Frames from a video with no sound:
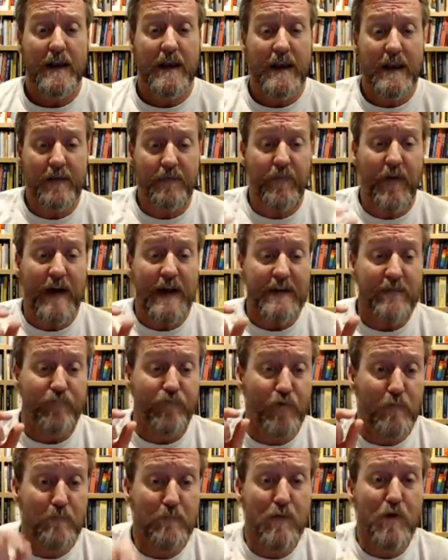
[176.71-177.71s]
If I
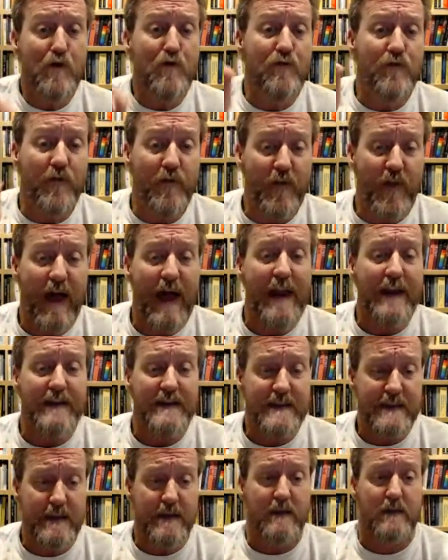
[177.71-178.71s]
remove that
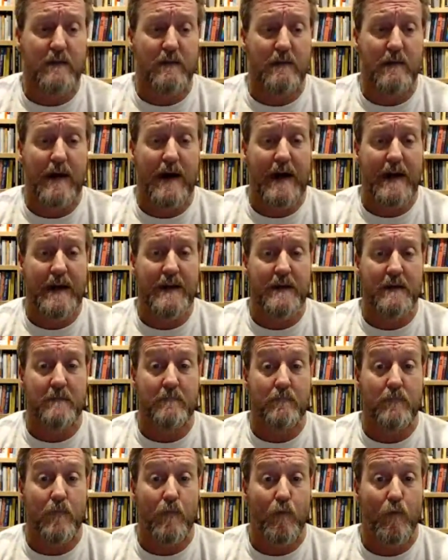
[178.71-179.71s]
single
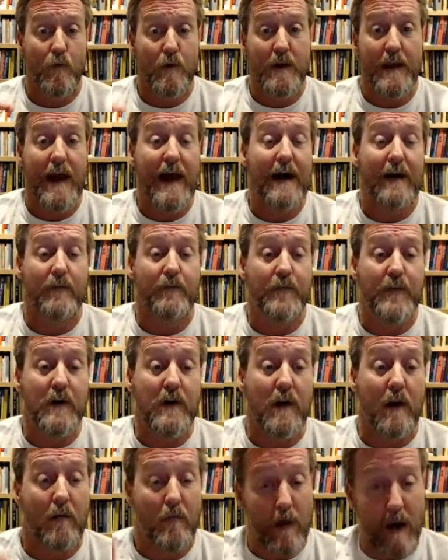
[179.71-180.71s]
item, would alpha
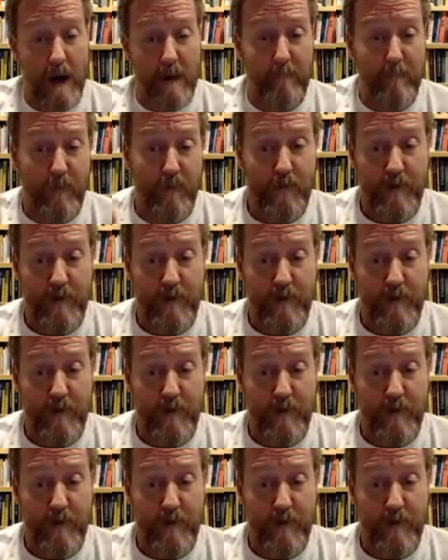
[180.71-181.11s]
go up or